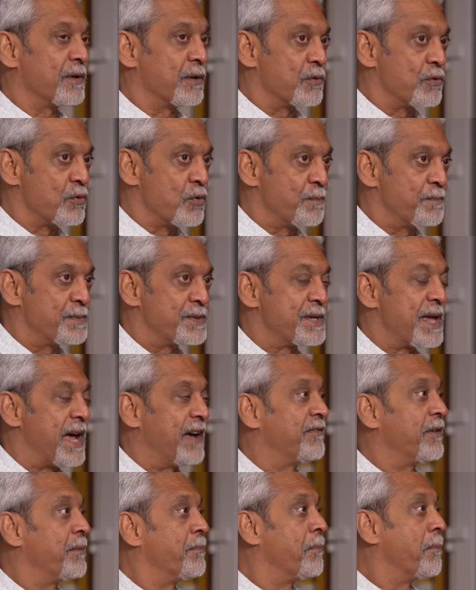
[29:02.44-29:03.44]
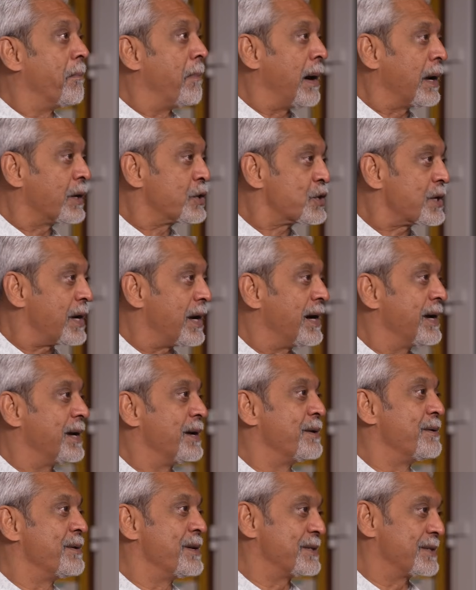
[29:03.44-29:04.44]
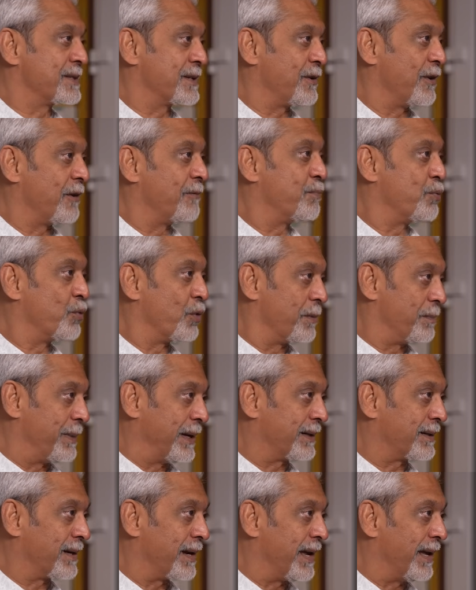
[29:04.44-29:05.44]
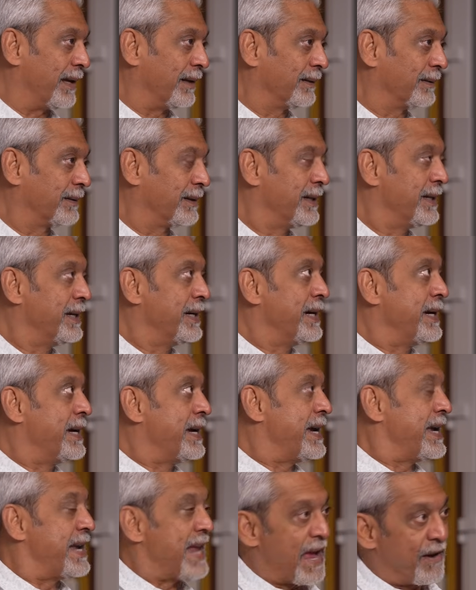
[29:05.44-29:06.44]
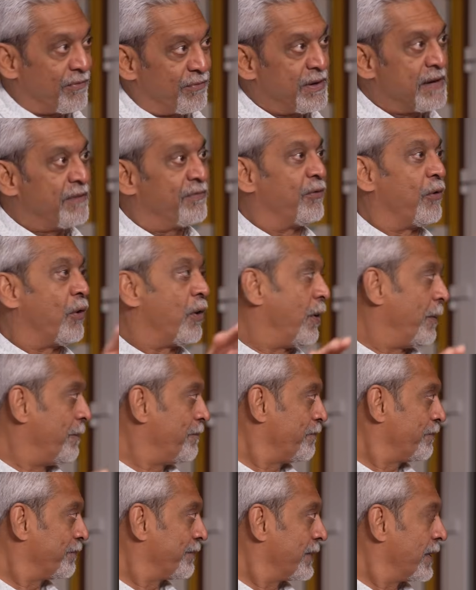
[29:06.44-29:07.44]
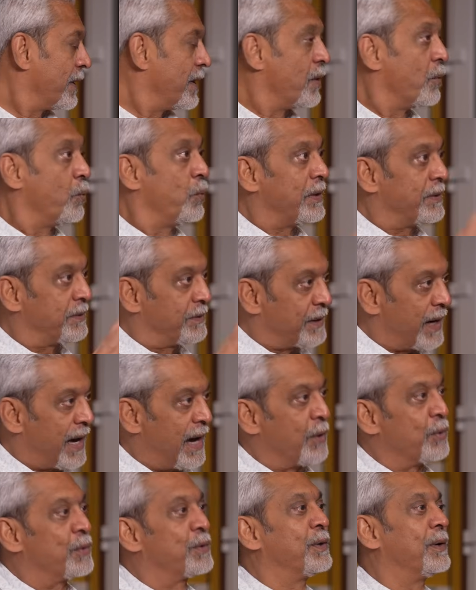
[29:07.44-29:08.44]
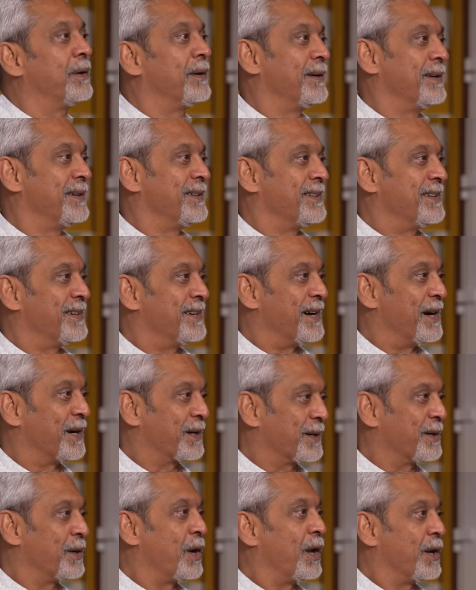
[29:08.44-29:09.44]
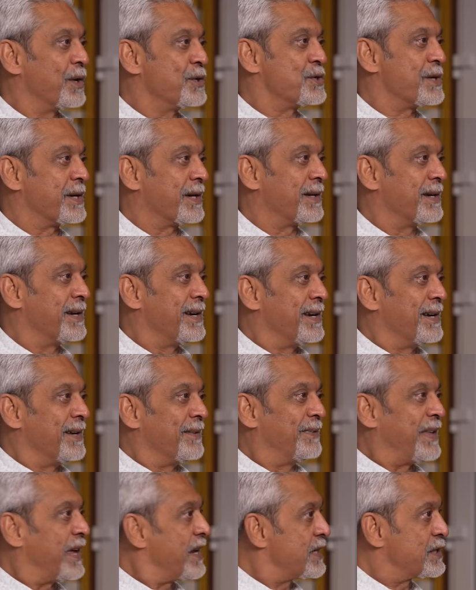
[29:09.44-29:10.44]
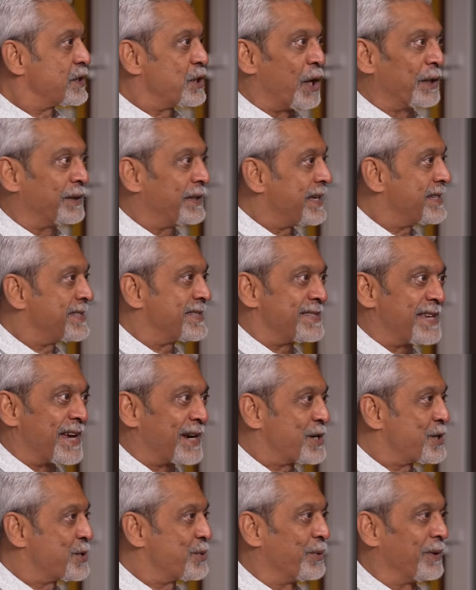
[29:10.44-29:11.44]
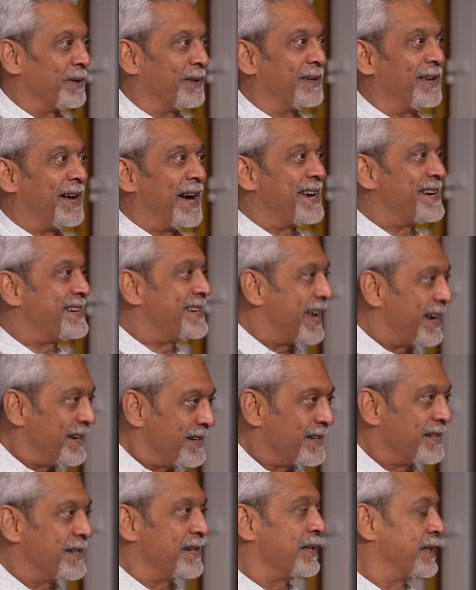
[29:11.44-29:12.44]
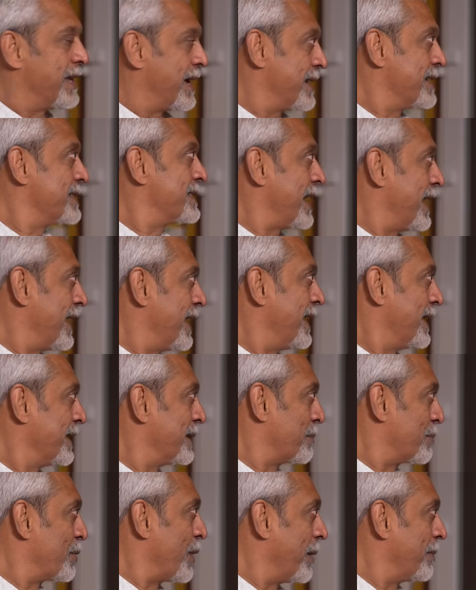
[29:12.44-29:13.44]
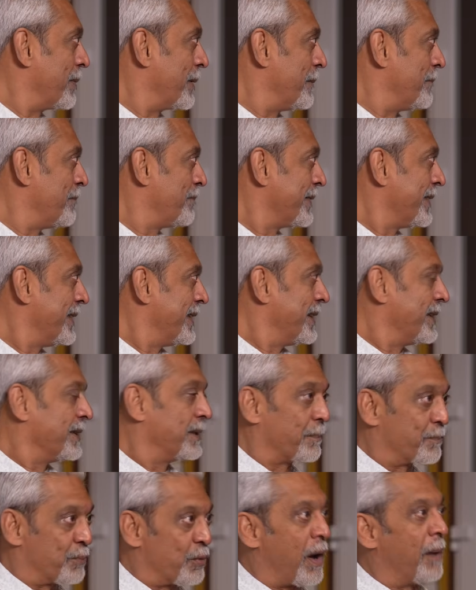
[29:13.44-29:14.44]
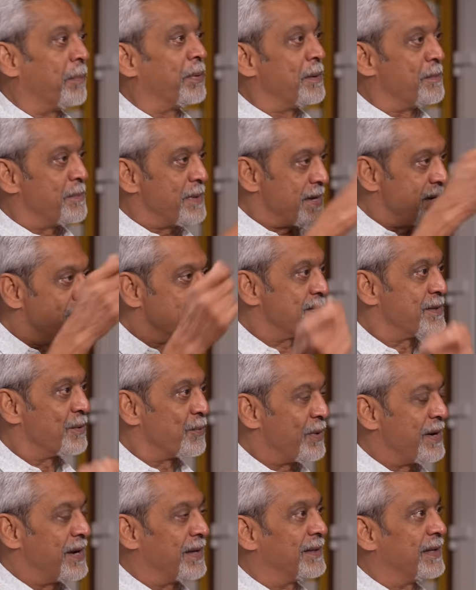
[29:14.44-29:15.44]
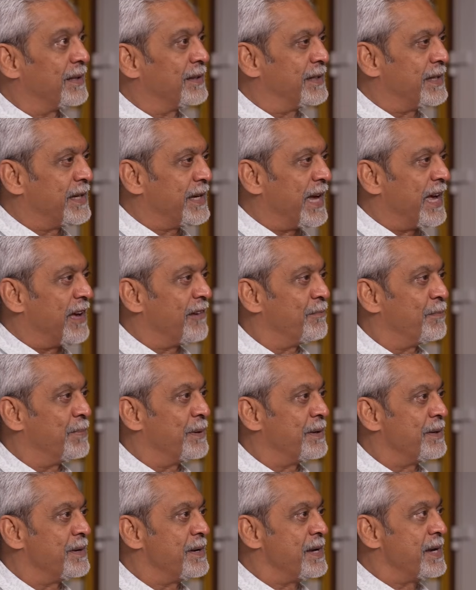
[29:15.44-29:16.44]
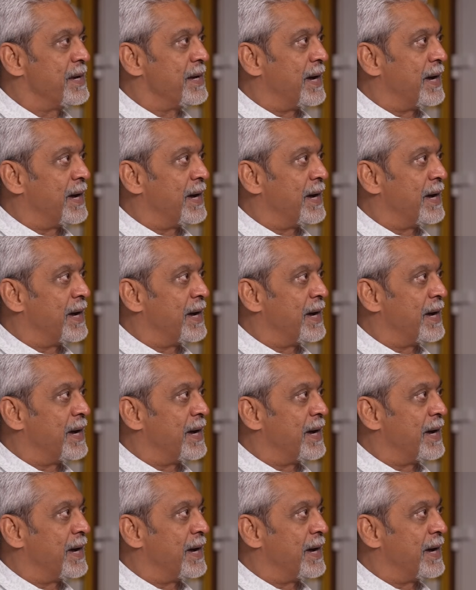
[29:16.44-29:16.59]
groups have a much higher risk of poor mental health in every form without acknowledging that it's not their sexual identity that is the problem? The problem is the way that they have been